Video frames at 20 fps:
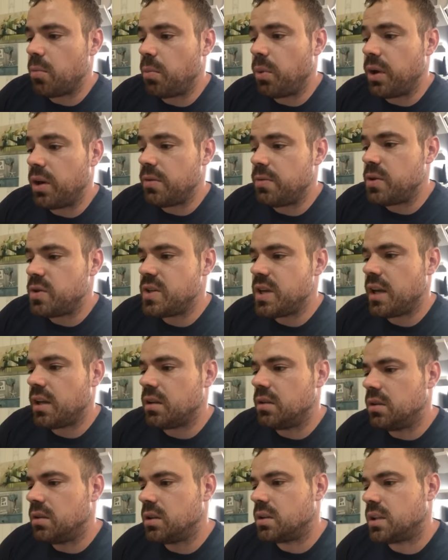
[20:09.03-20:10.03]
But if you take a
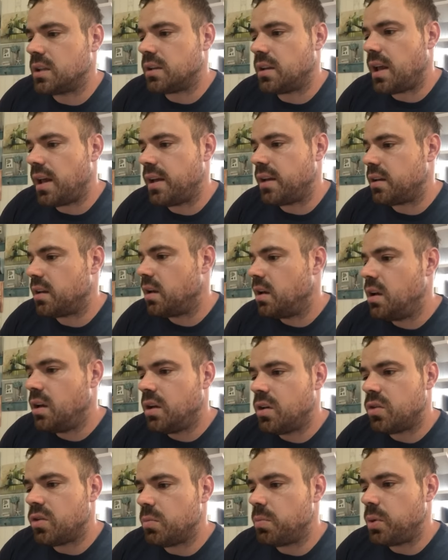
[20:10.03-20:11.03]
look at like
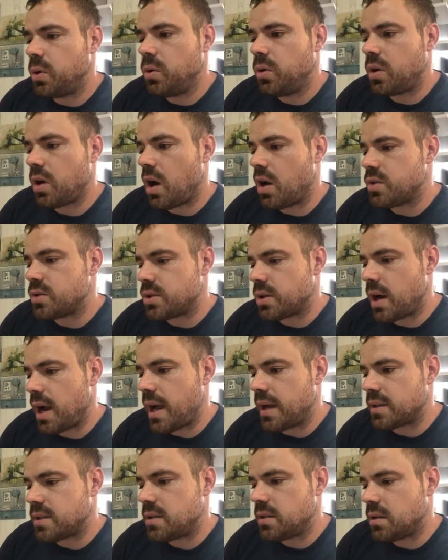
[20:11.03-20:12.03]
the POW
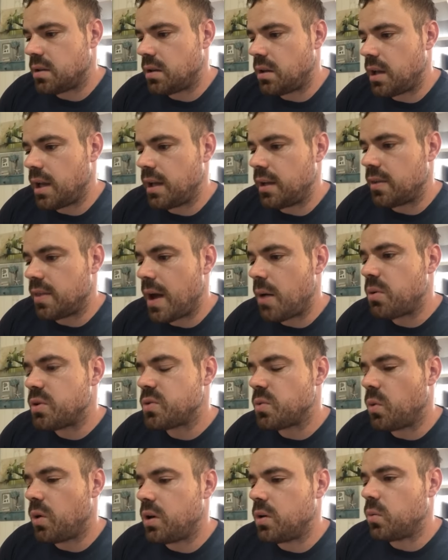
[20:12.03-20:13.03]
contract, like that was
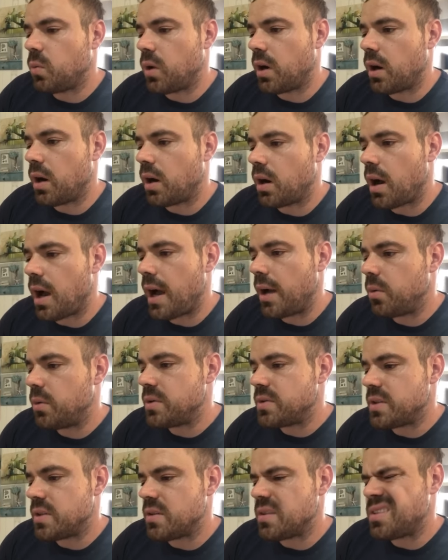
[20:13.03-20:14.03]
one where I
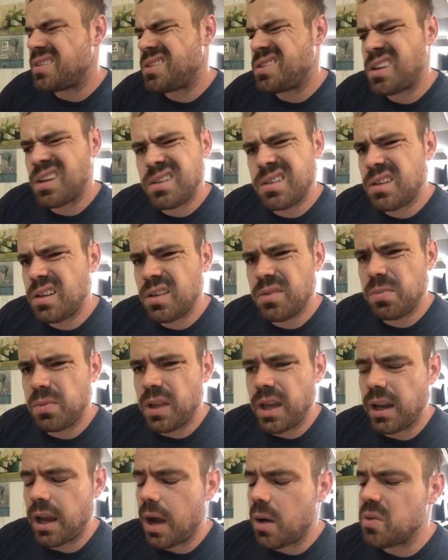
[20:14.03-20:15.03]
was in the 60th,
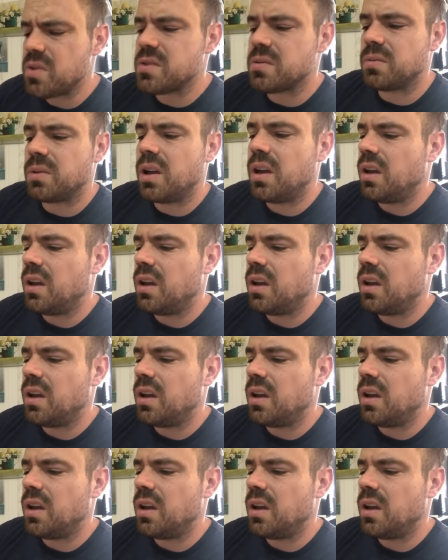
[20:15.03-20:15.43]
like I was